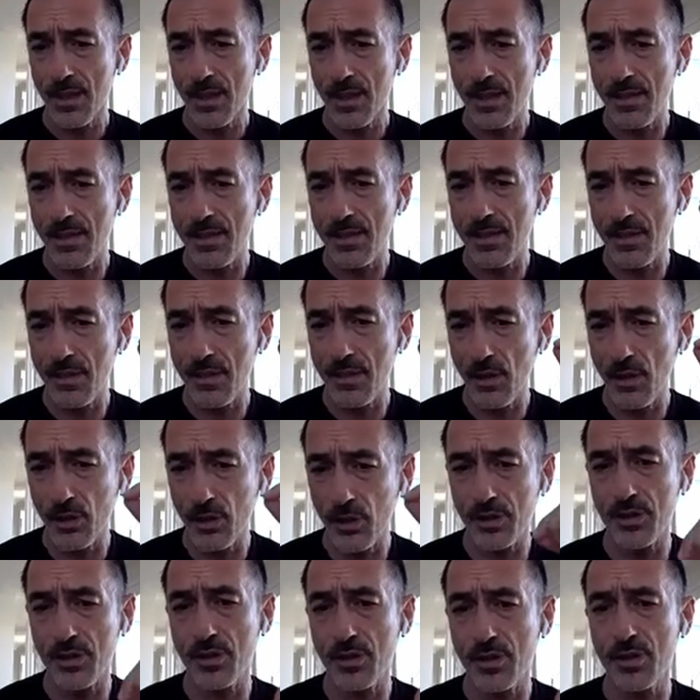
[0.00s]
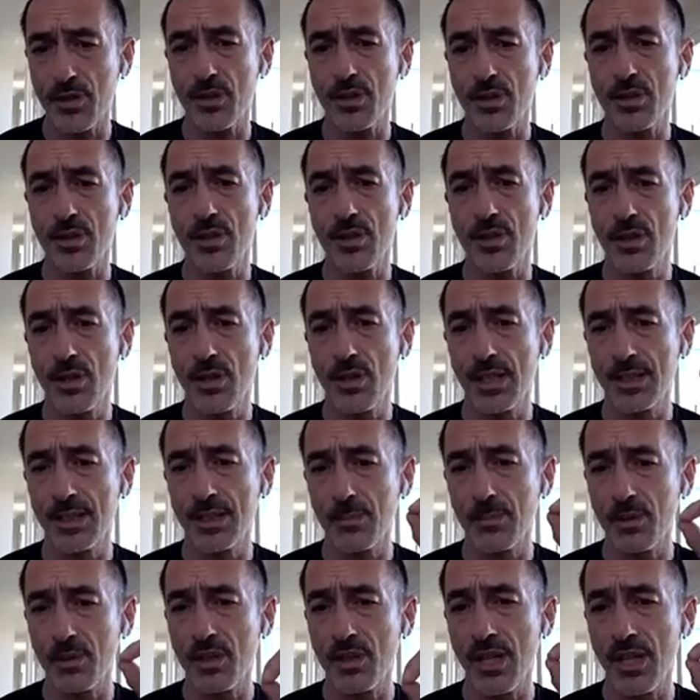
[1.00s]
thoughts that
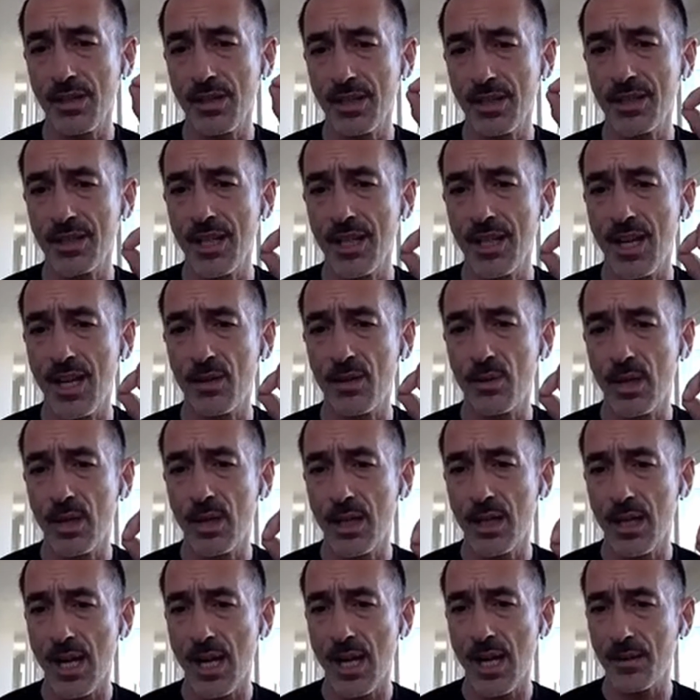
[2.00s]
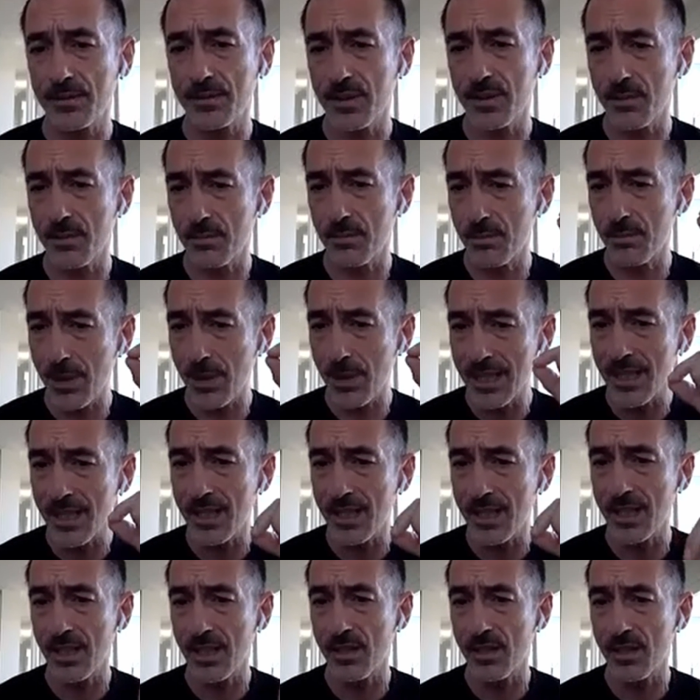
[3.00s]
I'm sharing now are after many
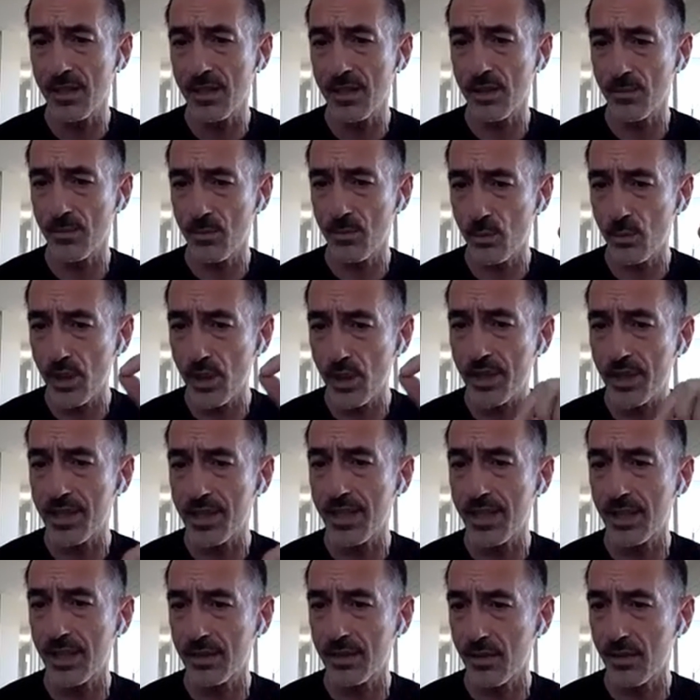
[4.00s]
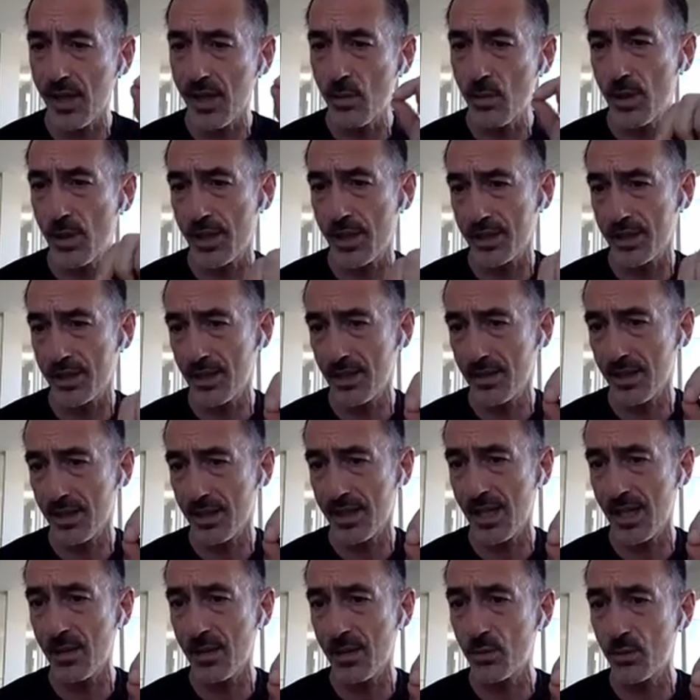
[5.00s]
years of working and reworking the
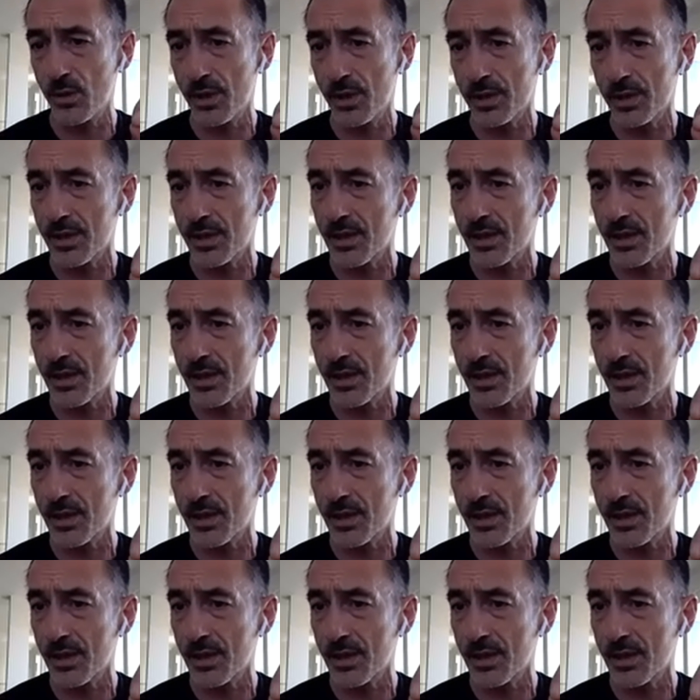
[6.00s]
same work